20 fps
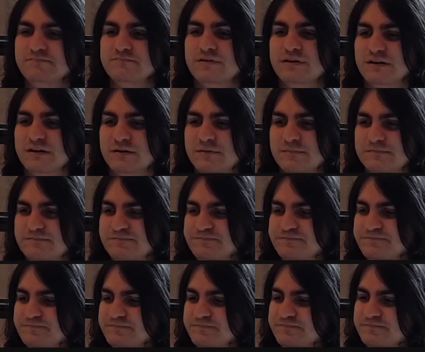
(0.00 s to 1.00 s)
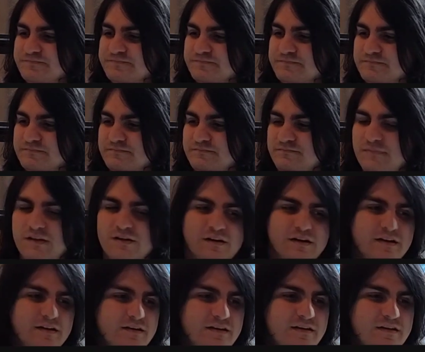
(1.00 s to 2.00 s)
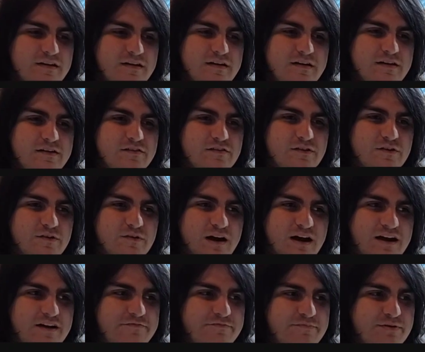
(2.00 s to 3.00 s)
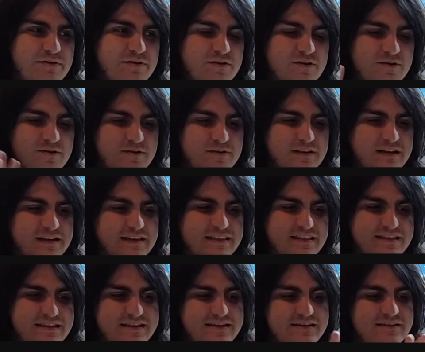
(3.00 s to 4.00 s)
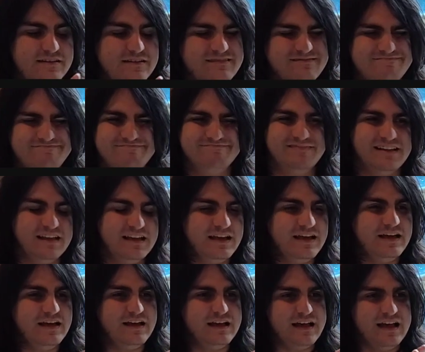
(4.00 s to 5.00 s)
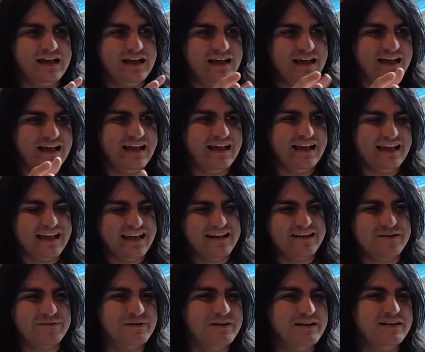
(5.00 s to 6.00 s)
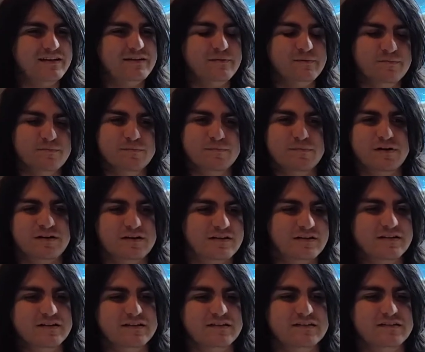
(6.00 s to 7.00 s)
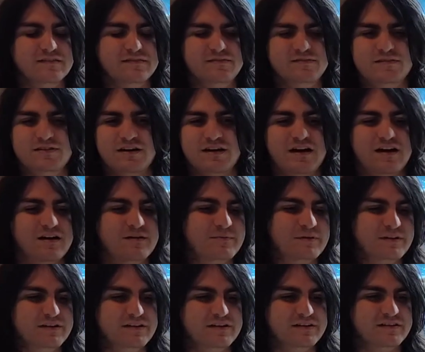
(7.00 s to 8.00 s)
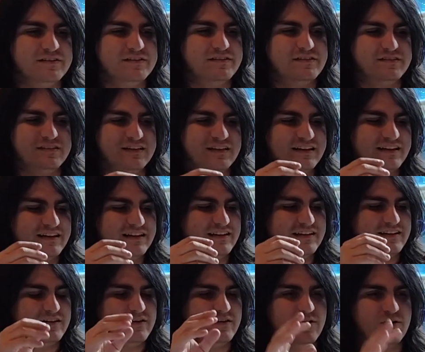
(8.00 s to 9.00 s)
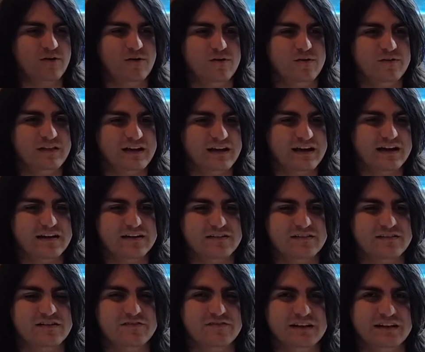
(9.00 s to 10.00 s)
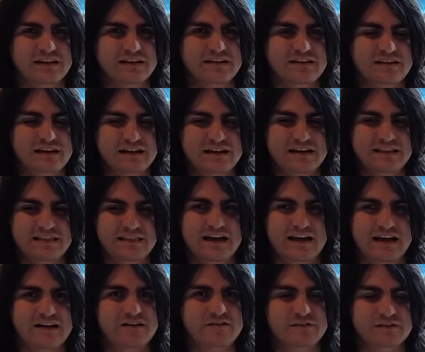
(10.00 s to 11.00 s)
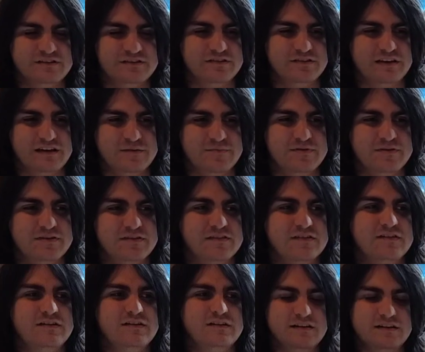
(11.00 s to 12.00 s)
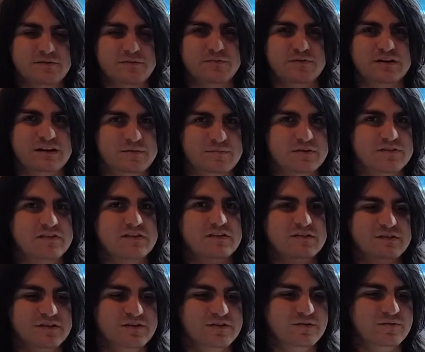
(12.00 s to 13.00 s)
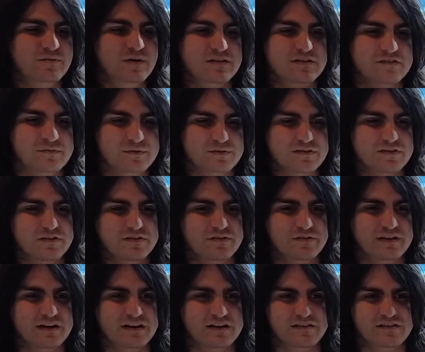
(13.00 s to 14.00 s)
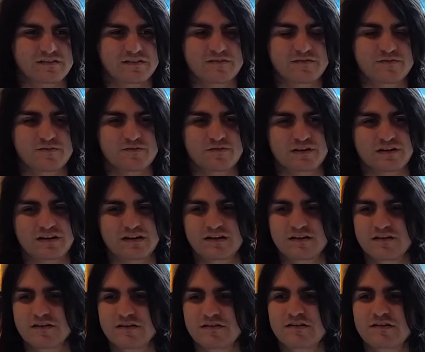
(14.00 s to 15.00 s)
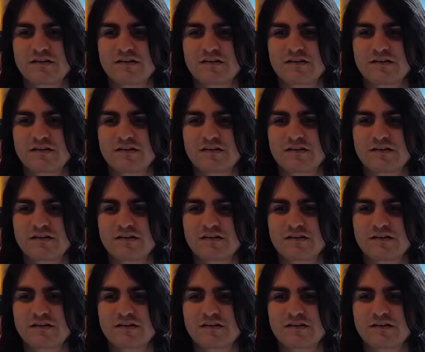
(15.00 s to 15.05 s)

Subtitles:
But okay, so I've put all like the anime, manga, comics, like all that kind of stuff, like that kind of entertainment, reading material, watching material, that kind of stuff over here,